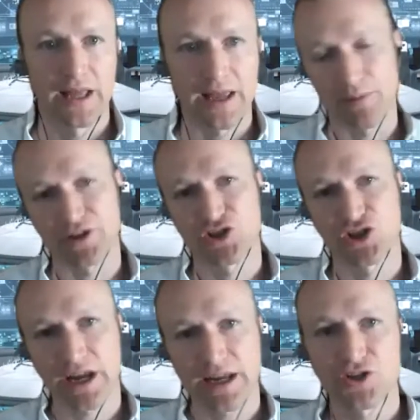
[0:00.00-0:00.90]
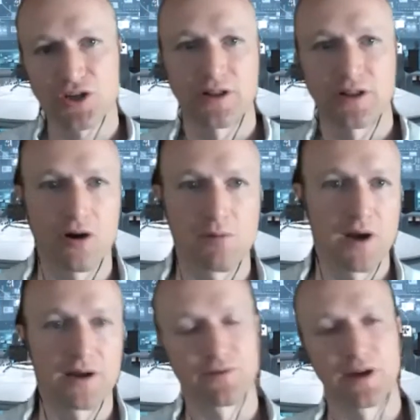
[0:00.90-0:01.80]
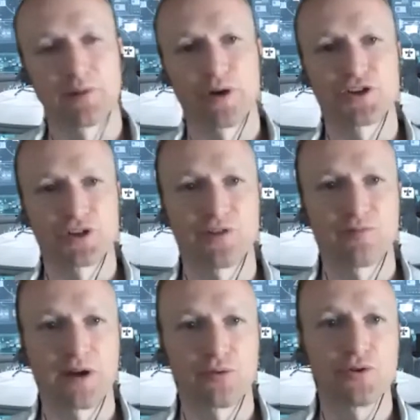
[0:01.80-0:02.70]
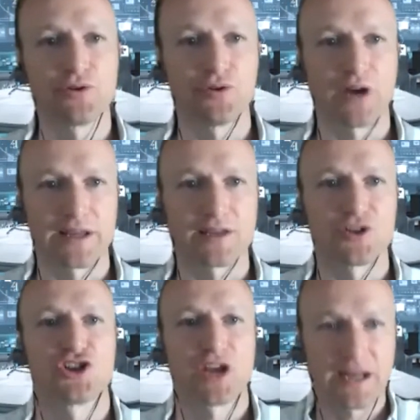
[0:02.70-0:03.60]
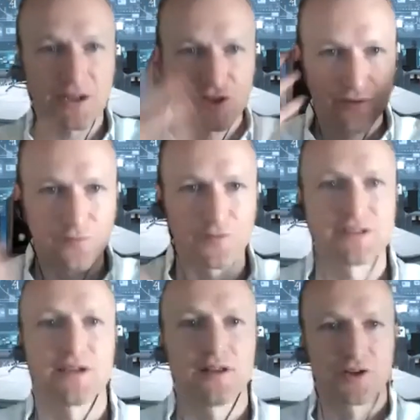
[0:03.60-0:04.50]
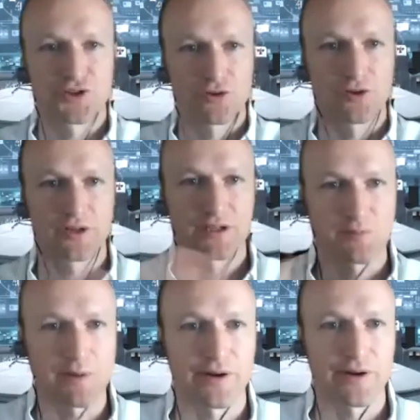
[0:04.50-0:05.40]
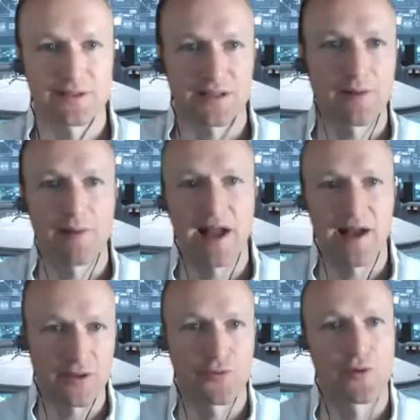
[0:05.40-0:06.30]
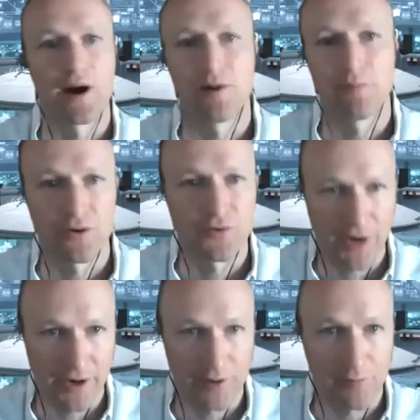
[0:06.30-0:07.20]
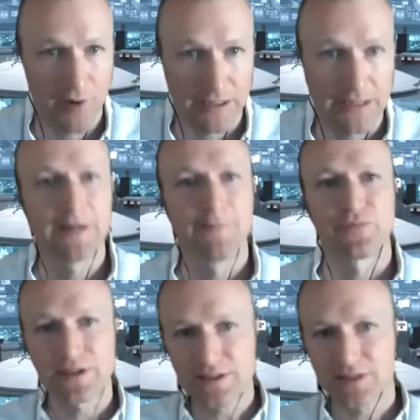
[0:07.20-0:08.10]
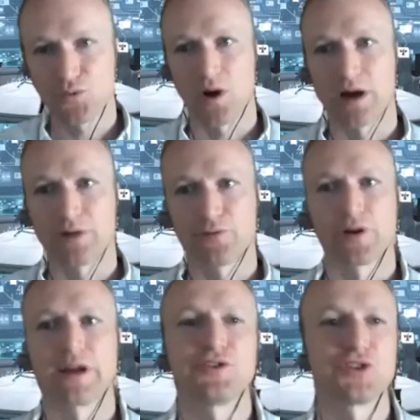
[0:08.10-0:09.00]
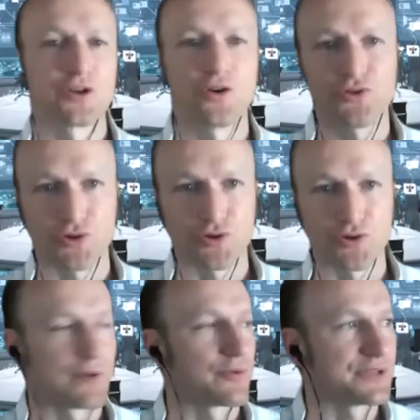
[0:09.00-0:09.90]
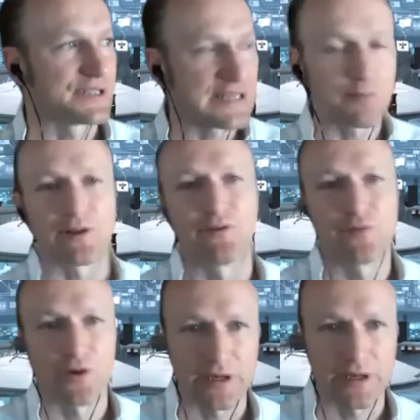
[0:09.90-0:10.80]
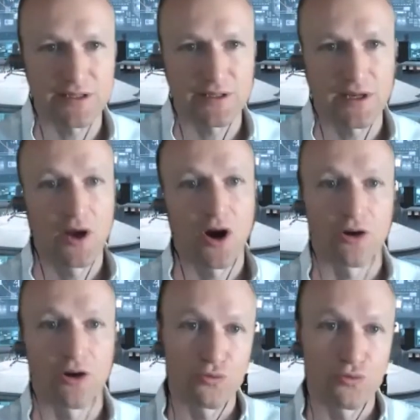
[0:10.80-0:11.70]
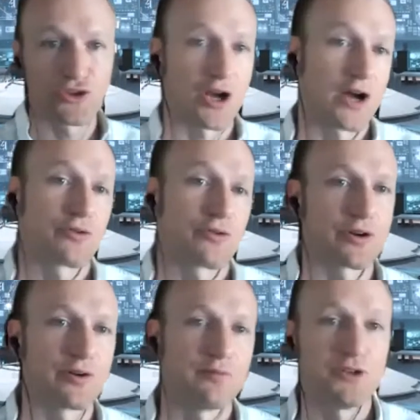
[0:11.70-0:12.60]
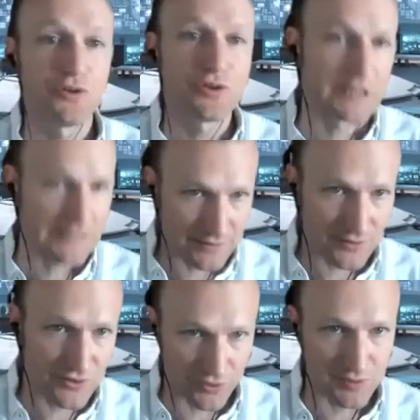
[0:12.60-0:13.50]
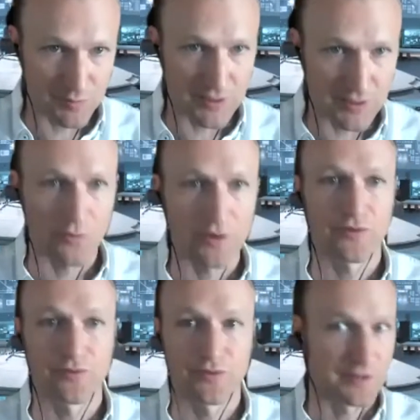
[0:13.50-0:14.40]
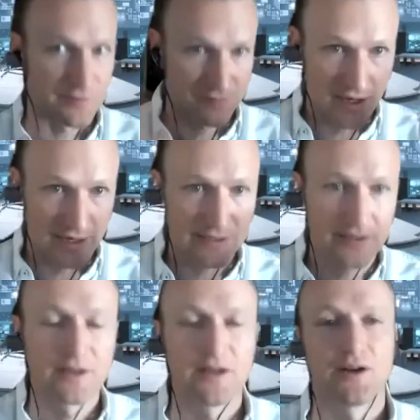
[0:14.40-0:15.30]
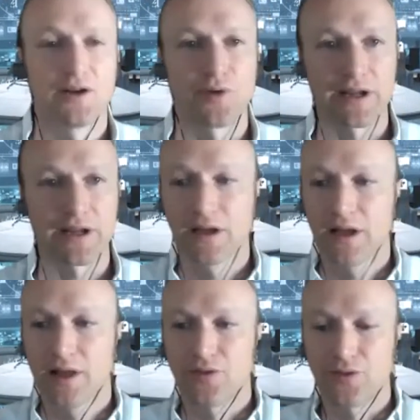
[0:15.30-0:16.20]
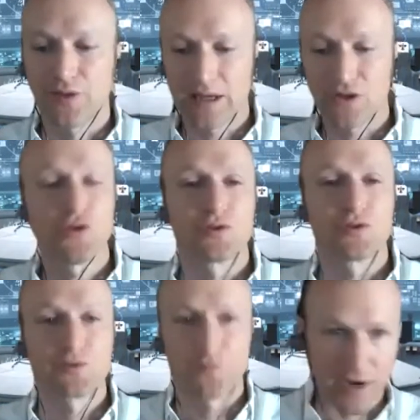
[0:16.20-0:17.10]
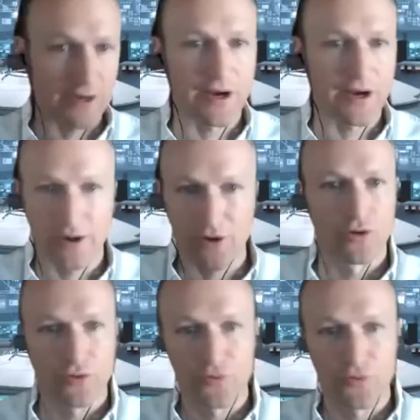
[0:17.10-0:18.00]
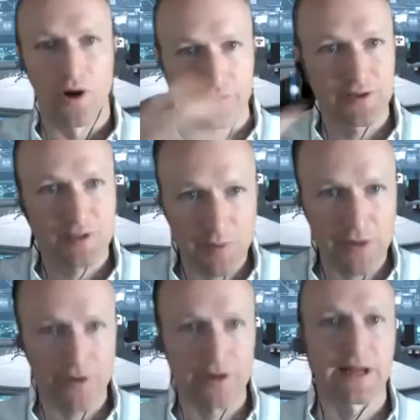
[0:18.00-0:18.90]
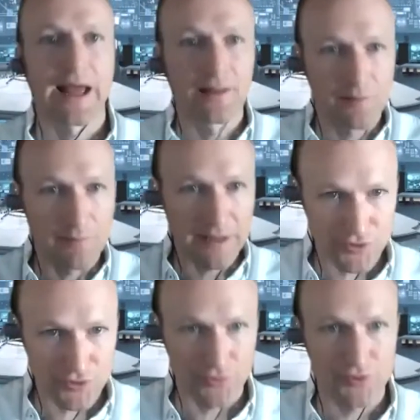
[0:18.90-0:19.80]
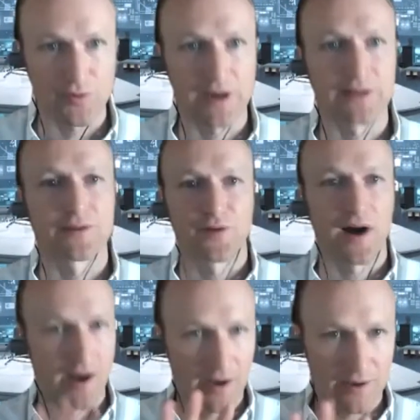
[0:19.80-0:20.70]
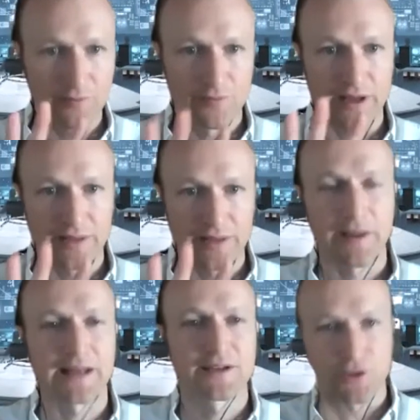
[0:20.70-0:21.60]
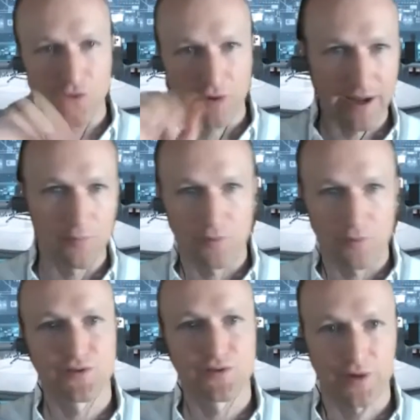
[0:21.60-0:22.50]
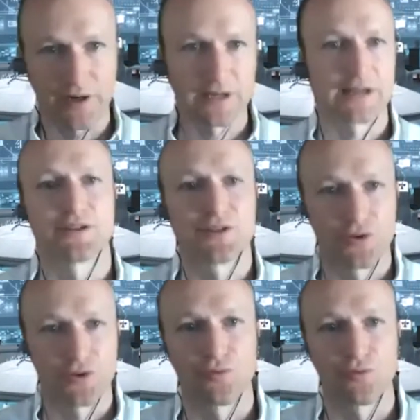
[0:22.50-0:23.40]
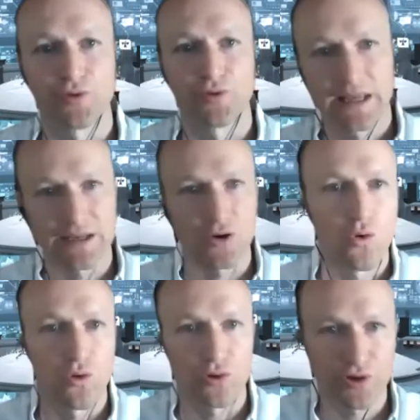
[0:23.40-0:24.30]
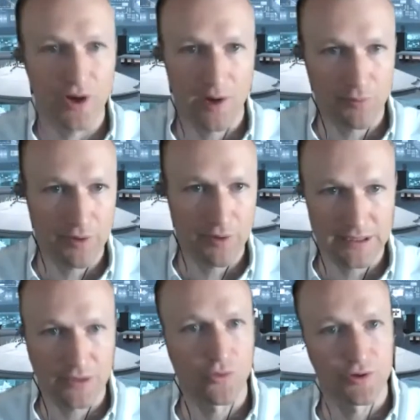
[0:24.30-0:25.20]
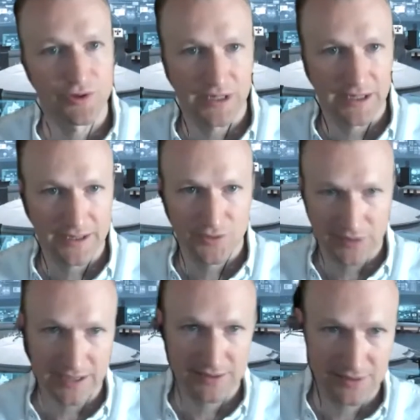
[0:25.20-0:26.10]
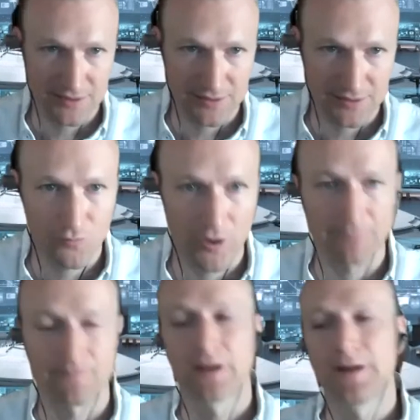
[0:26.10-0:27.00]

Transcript: And by changing the harmonic vibration of my root, I can change the physiological experience that I'm having throughout my entire body. This is why for ancient cultures that were deeply focused on root chakra communion, so to speak, with the divine, right? They used fire, air, earth, water, and spirit, elementals, right? The 5 and the pentagram, which is very connected to the root, in order to operate and in order to connect with that system, right?